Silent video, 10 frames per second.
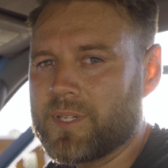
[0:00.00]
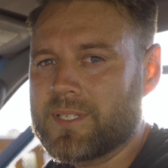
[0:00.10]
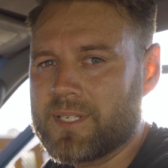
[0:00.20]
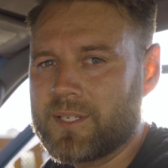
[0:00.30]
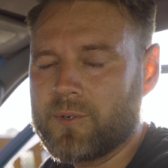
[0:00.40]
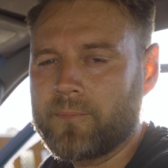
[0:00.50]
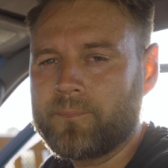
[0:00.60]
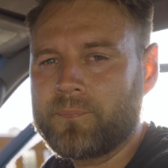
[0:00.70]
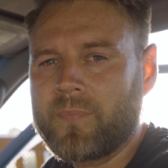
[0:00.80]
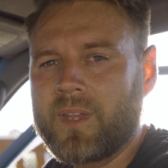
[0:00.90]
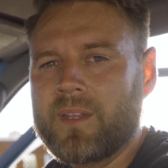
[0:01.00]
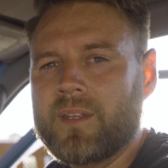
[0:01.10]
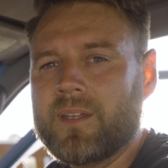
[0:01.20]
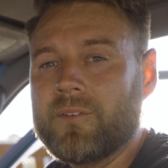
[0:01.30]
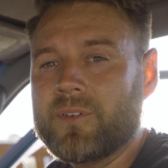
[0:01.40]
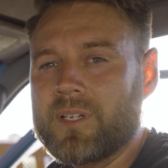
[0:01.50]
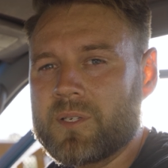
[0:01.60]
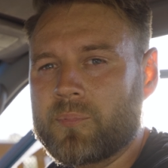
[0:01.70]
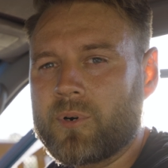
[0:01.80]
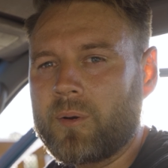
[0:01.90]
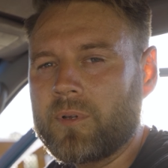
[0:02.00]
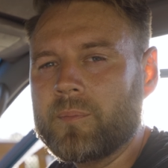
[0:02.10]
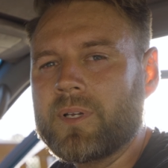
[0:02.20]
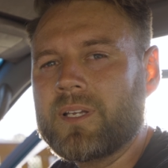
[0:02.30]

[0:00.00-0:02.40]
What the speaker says: the signal. If it is a problem,